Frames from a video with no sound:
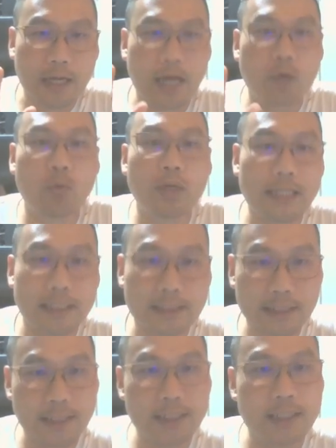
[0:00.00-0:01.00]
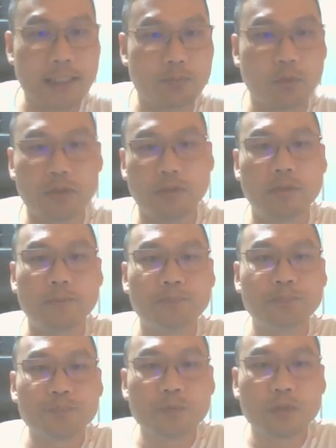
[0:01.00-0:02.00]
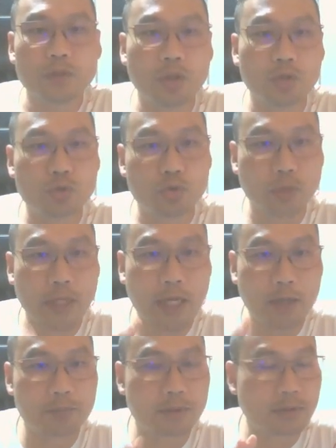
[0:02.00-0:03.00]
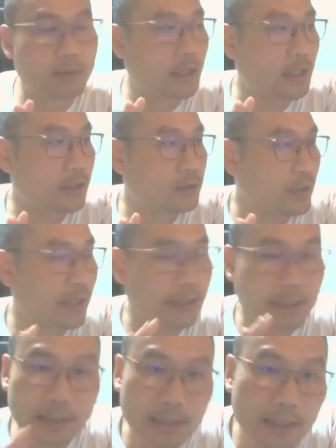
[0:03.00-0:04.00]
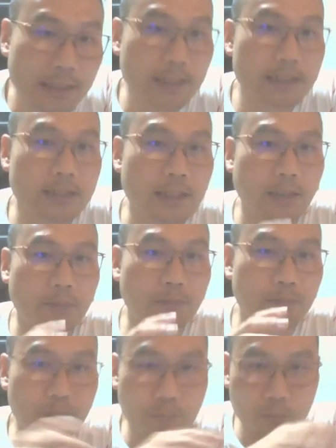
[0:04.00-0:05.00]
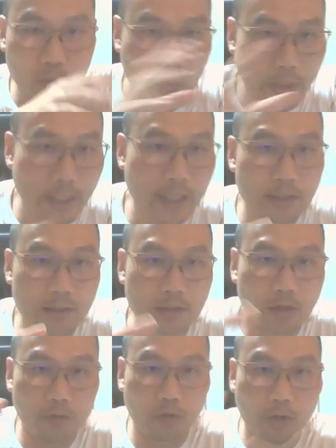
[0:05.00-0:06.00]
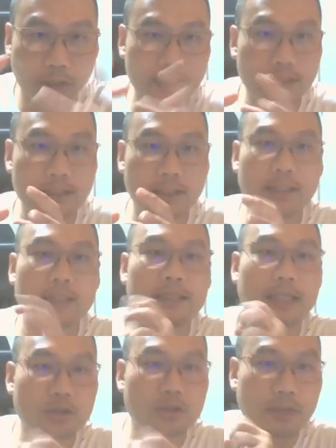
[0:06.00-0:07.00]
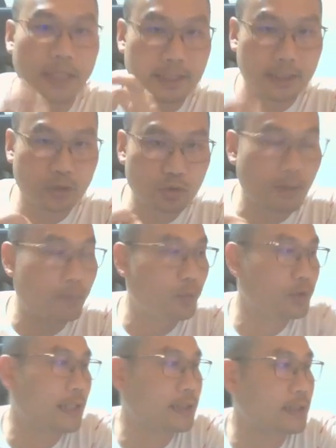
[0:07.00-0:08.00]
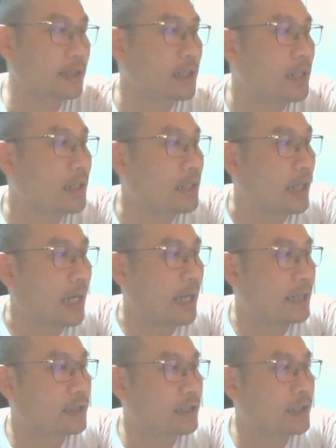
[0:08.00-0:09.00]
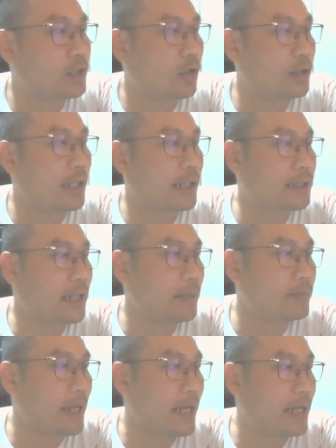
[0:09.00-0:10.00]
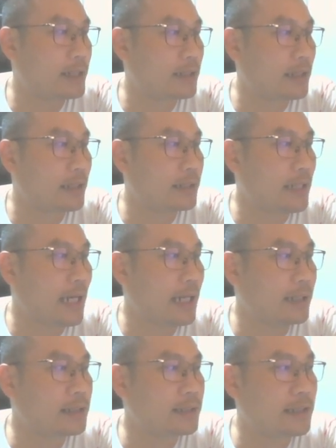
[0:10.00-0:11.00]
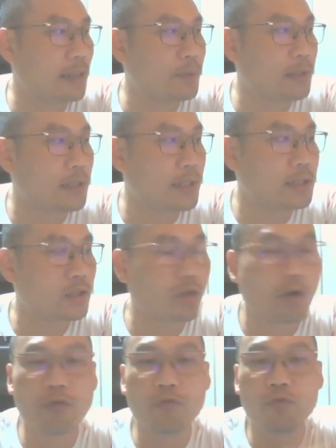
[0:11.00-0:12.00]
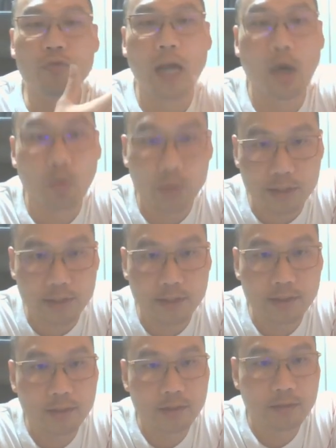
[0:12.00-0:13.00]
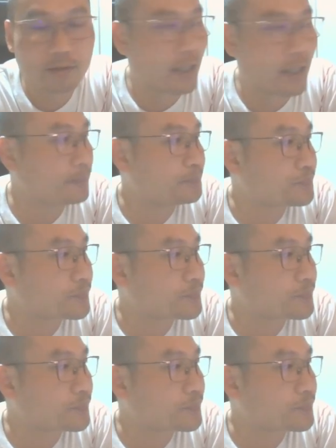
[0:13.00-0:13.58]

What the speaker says: I want it as clean as possible. So to help to get the cleanest way of collecting the data so that I can do my processing, I actually collect them as another separate list called flowers, right?